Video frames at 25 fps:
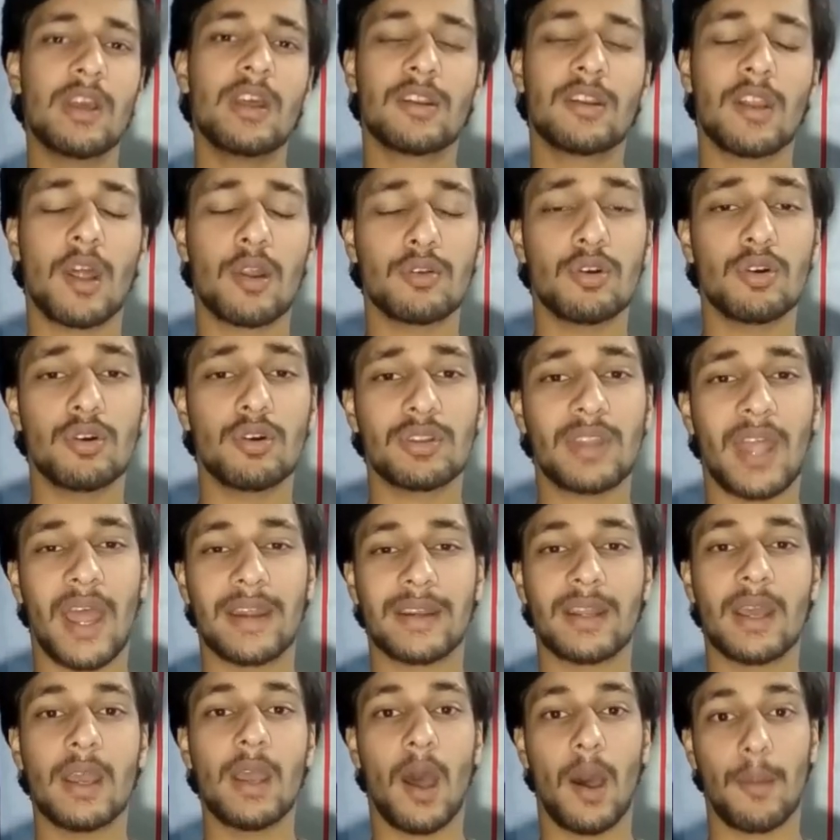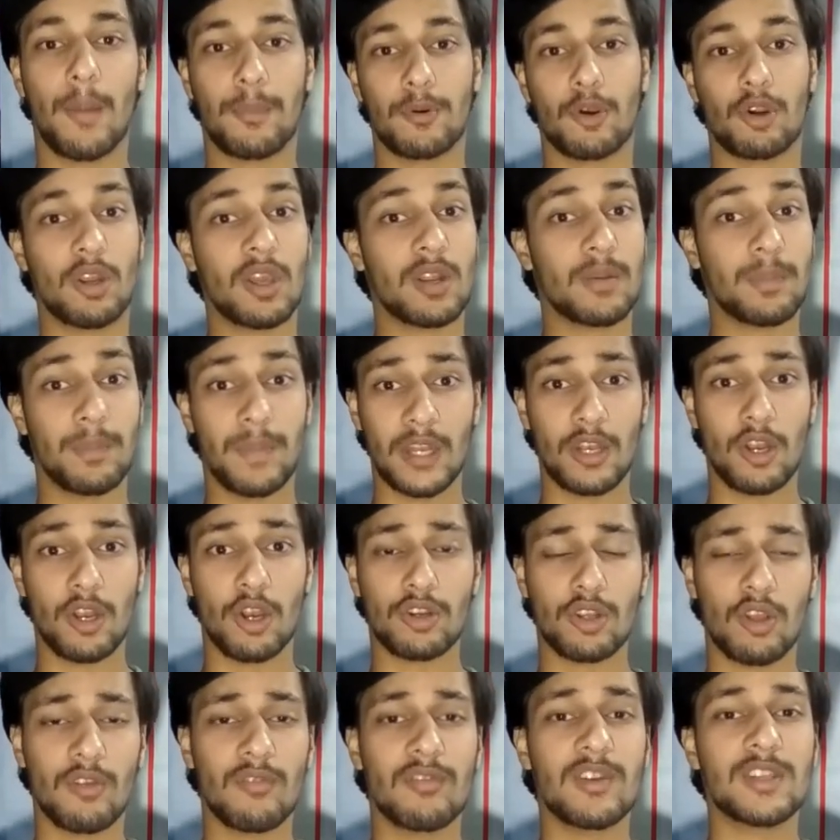Now note that a product may
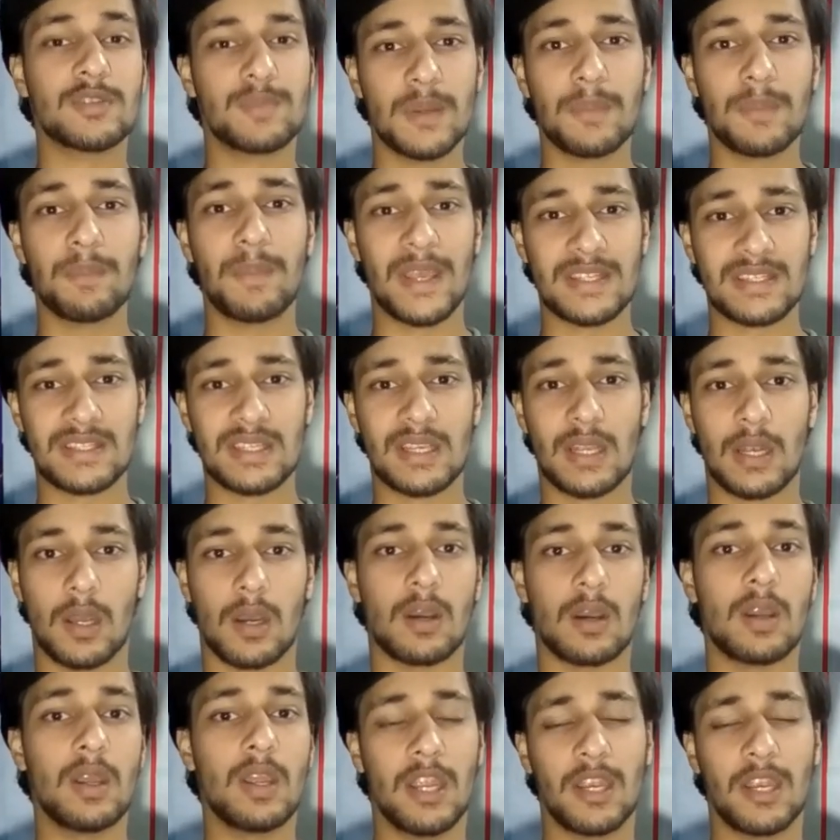not always be bestseller.